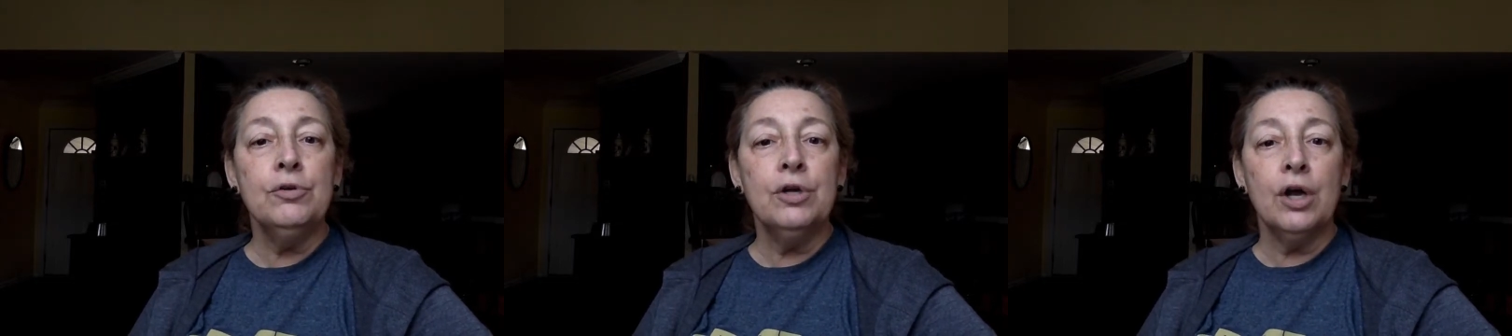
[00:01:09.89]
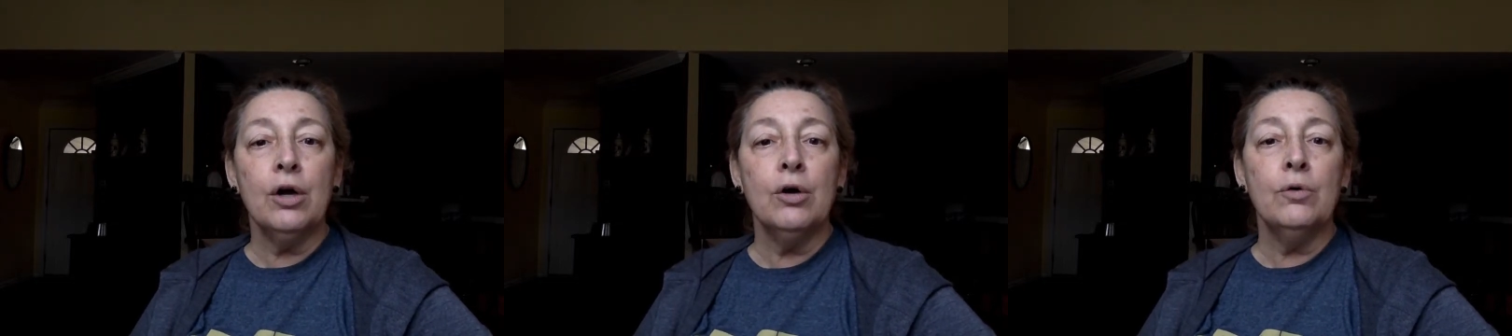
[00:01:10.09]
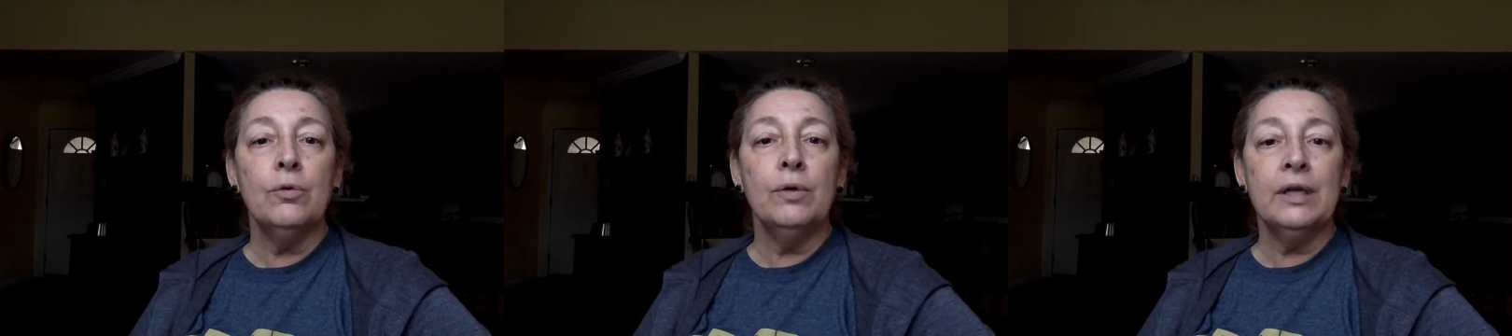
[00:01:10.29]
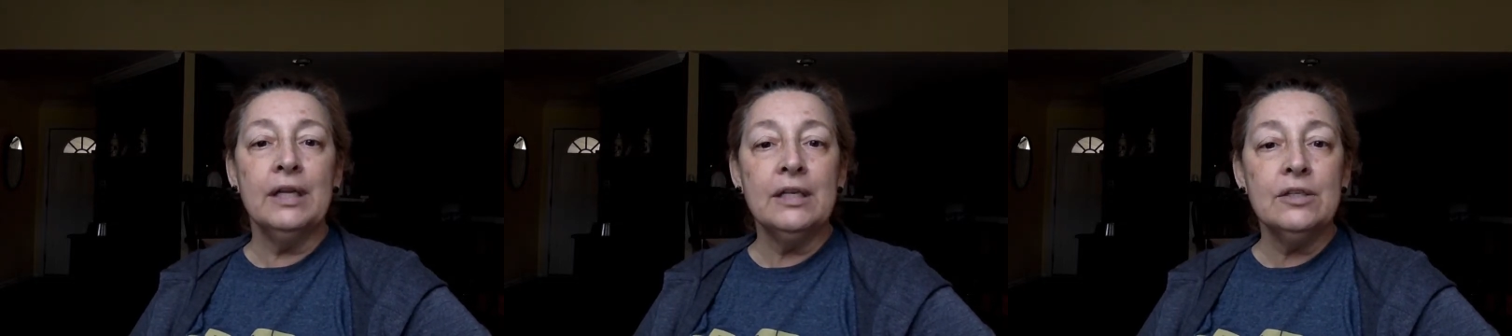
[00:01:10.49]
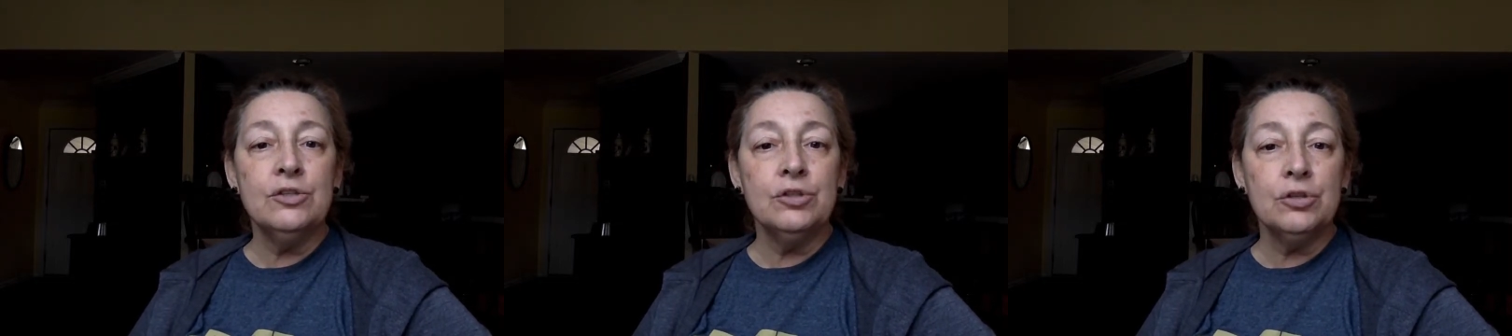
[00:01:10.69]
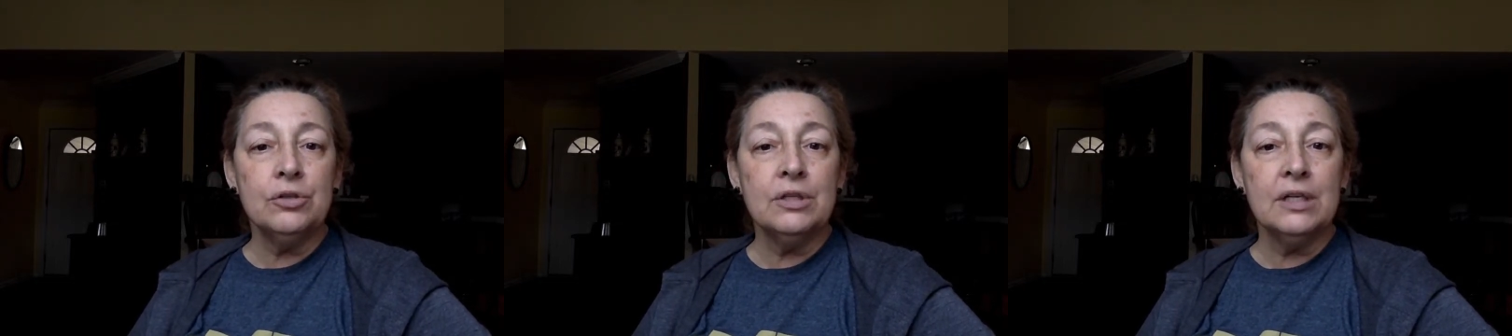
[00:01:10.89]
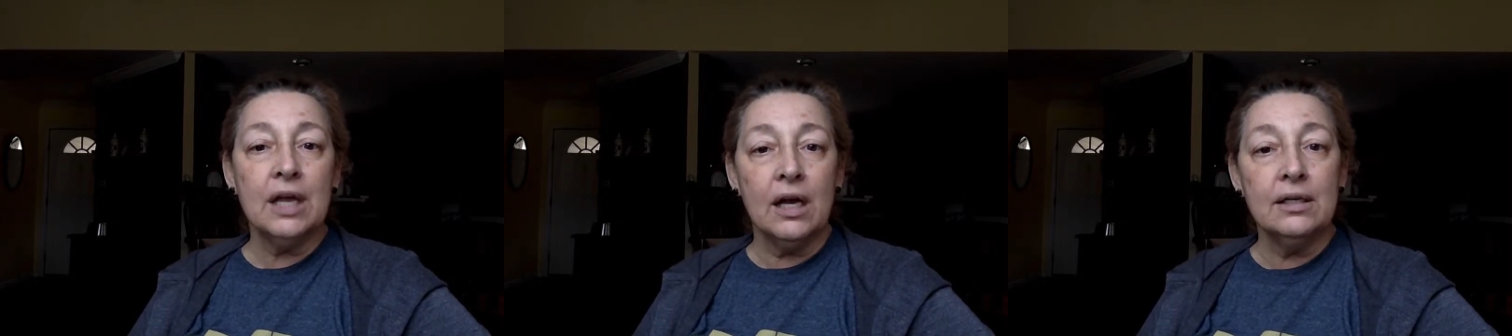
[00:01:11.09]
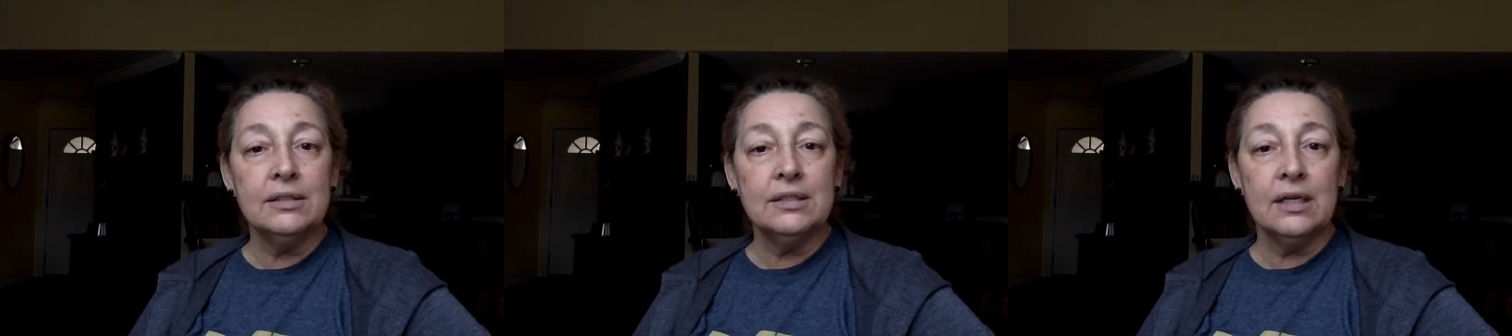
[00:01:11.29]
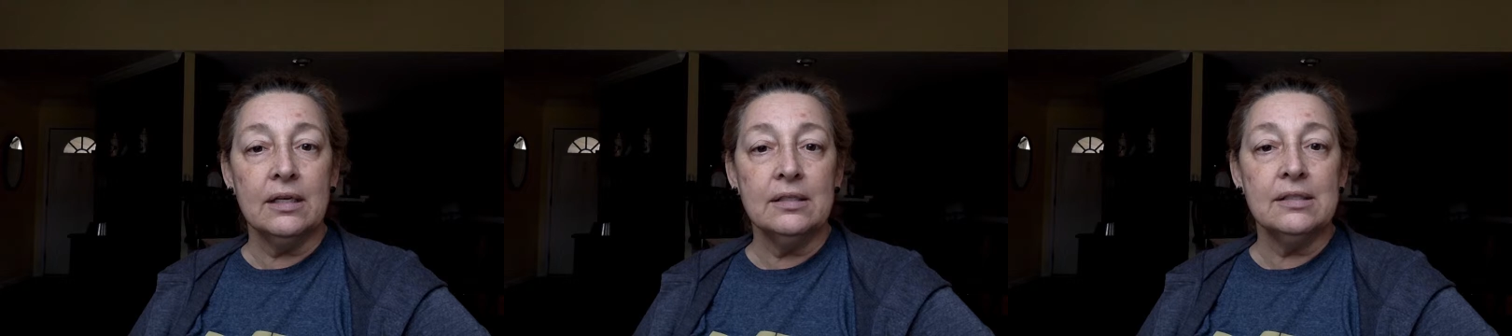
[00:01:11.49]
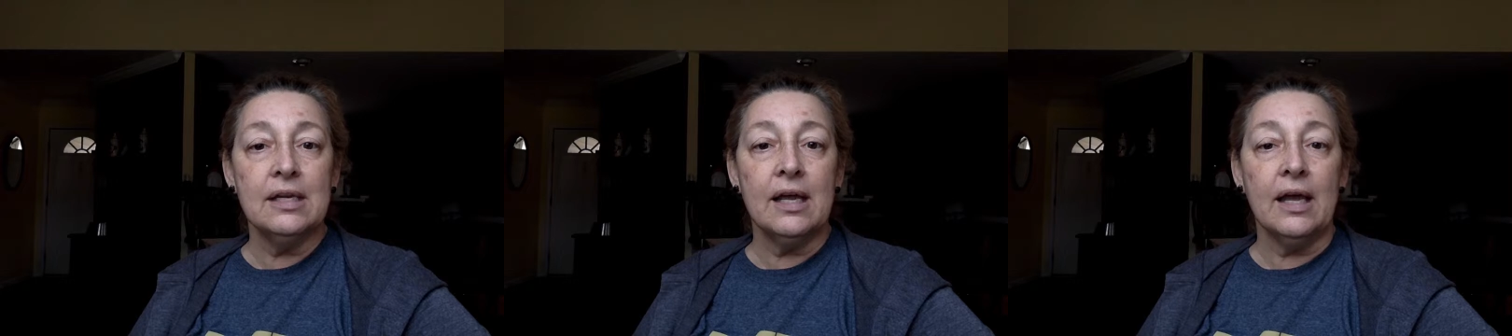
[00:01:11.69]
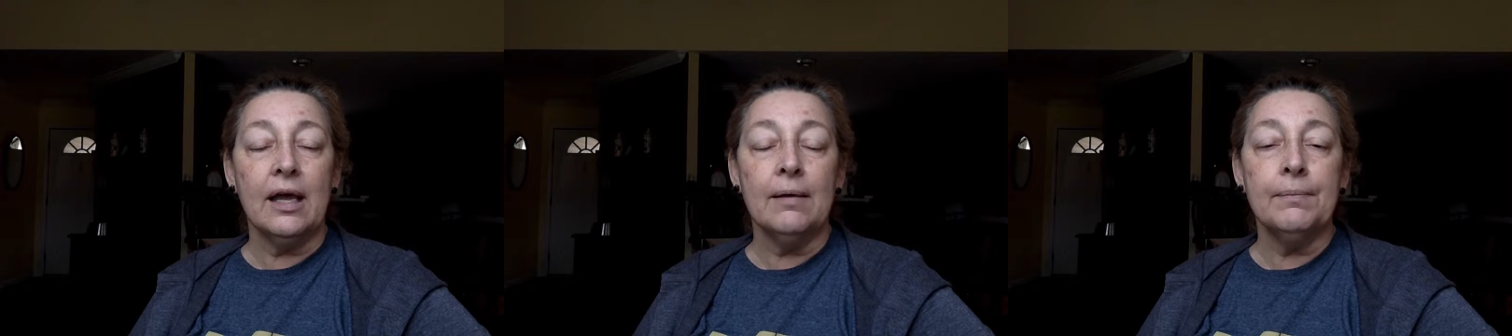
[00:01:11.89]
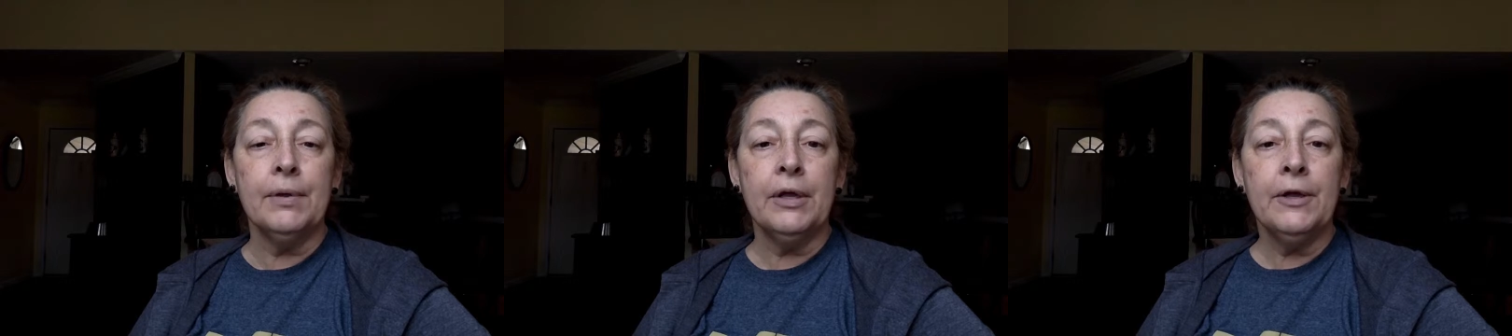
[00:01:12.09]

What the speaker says: go into the content tab